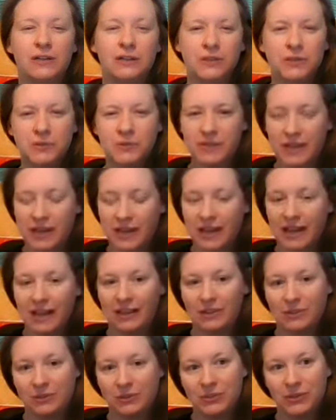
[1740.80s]
and use that
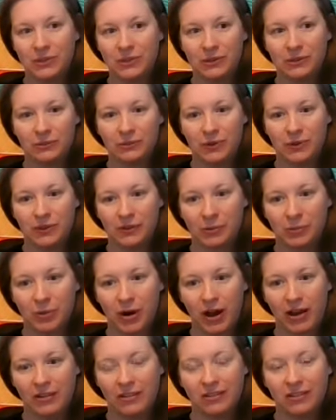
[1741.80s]
candle too with your
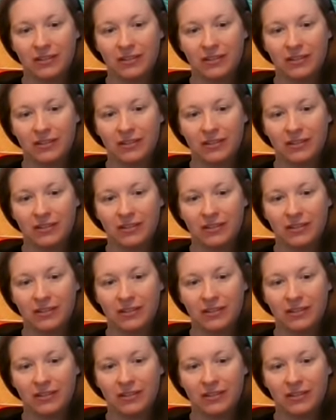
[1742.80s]
breath.